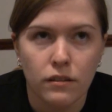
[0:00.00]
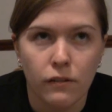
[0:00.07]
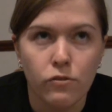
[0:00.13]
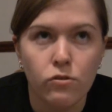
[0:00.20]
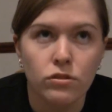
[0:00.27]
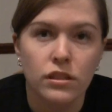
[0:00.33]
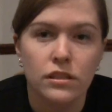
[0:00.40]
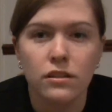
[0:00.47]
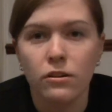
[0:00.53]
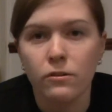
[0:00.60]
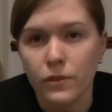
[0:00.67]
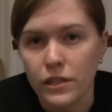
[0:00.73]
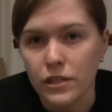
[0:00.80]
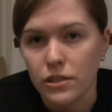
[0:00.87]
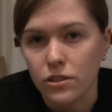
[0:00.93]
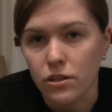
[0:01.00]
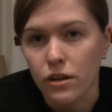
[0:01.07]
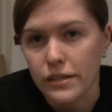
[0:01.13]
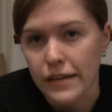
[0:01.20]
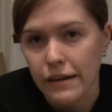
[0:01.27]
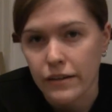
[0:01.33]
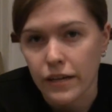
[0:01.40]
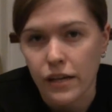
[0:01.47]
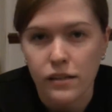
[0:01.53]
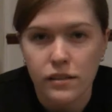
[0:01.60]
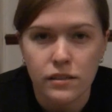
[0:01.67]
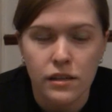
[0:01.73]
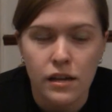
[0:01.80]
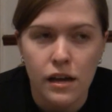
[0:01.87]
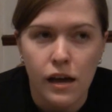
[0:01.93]
of course there's a lot of indie studios
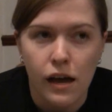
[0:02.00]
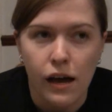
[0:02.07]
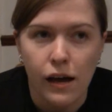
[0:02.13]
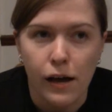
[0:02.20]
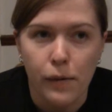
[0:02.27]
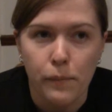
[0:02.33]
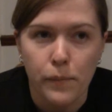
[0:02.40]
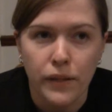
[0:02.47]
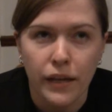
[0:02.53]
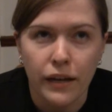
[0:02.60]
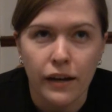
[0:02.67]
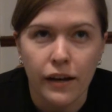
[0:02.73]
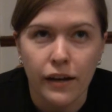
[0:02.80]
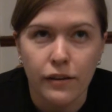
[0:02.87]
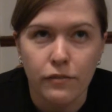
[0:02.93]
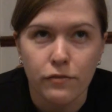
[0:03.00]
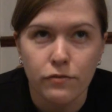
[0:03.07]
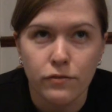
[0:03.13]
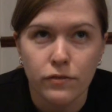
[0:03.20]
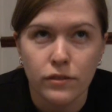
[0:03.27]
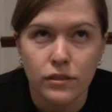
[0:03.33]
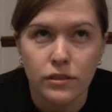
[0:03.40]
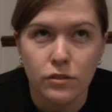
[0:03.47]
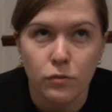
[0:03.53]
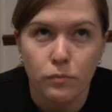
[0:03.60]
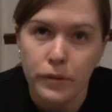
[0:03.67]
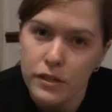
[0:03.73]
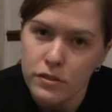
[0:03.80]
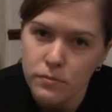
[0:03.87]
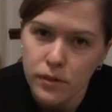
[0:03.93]
nowadays, but they're kind of still
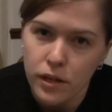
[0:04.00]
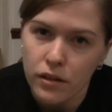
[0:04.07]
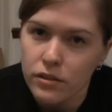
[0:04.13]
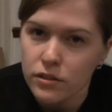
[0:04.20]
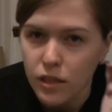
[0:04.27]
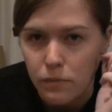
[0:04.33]
bedroom coders.